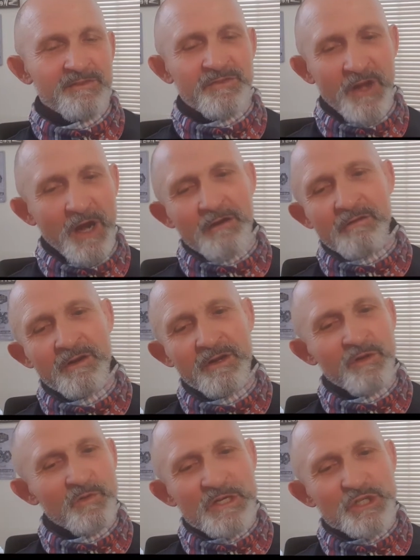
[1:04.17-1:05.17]
Don't
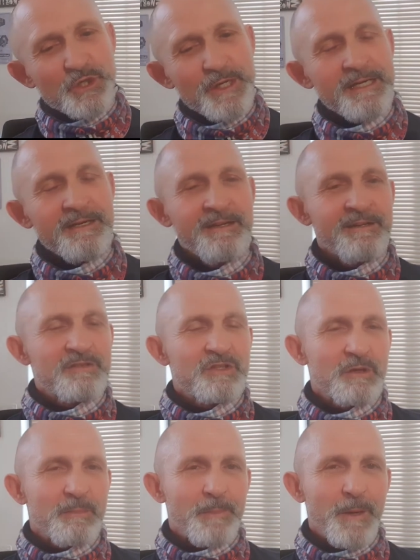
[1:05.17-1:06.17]
retreat
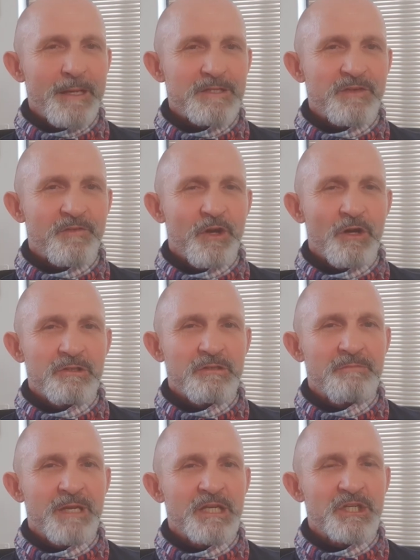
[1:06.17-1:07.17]
into a place of
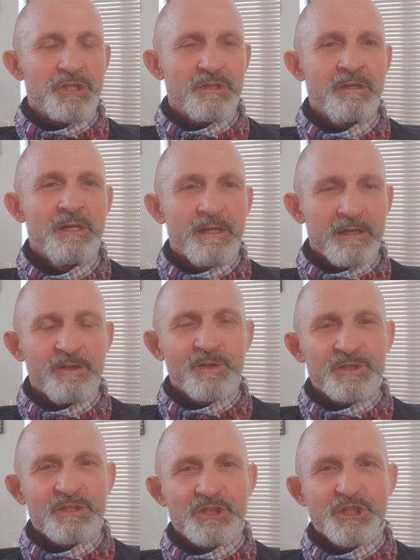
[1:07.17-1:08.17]
condemnation,
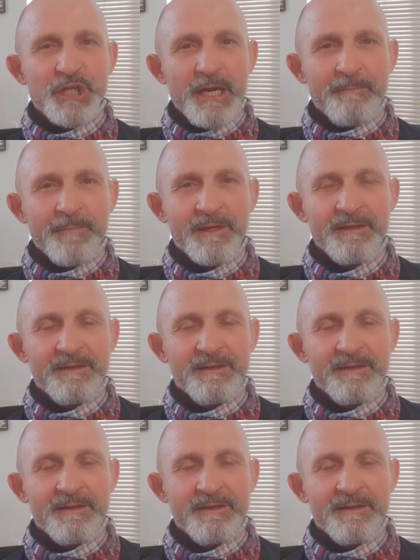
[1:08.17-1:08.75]
guilt, and shame.